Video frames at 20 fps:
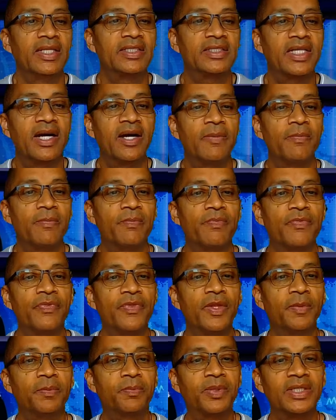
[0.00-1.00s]
Next up,
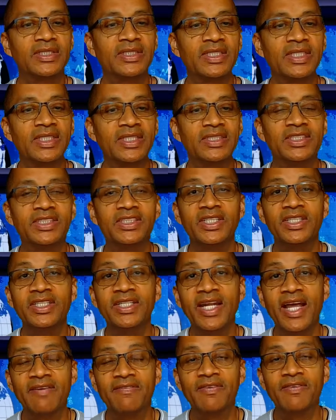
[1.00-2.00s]
the president
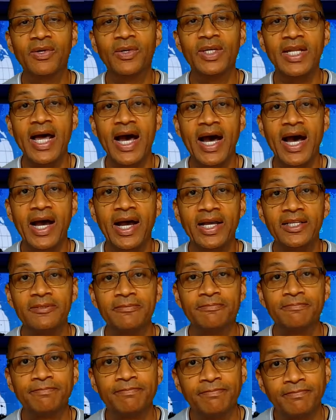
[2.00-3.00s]
should never lie.
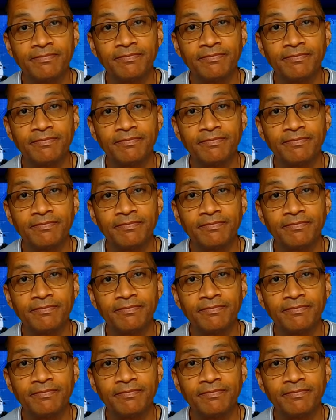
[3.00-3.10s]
